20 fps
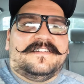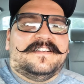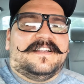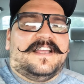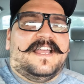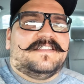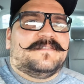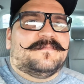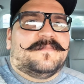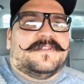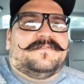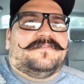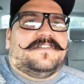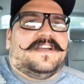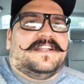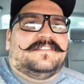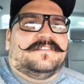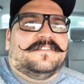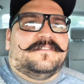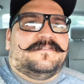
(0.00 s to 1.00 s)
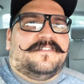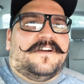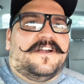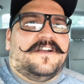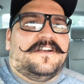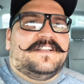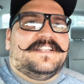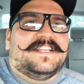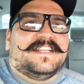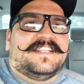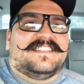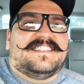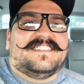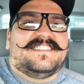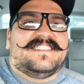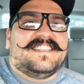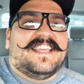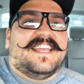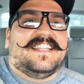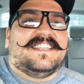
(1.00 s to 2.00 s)
I had some good finds so far, and you can see
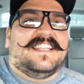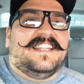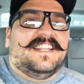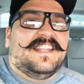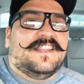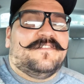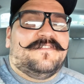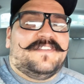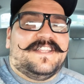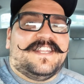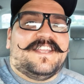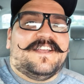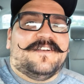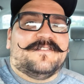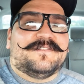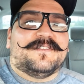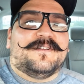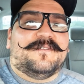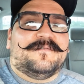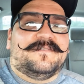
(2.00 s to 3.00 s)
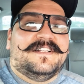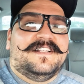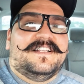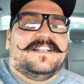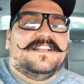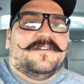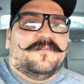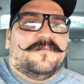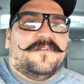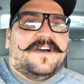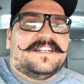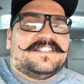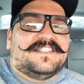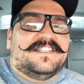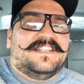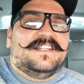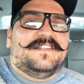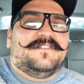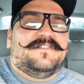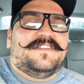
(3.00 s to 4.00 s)
that at the end of the video. So watch the
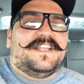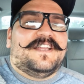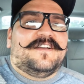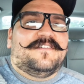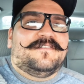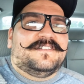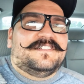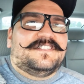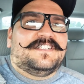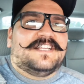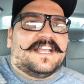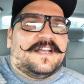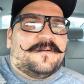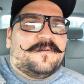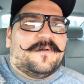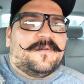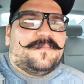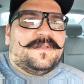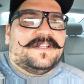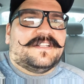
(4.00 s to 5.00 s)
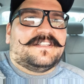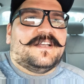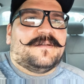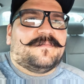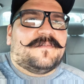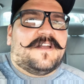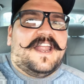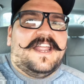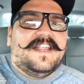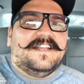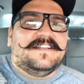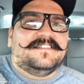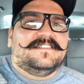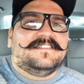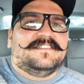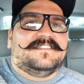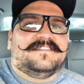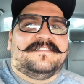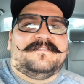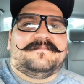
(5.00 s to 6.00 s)
end of the video, and check out what we picked up. All right,
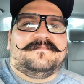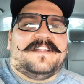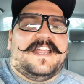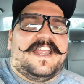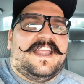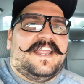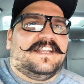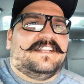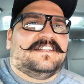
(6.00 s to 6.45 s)
all right.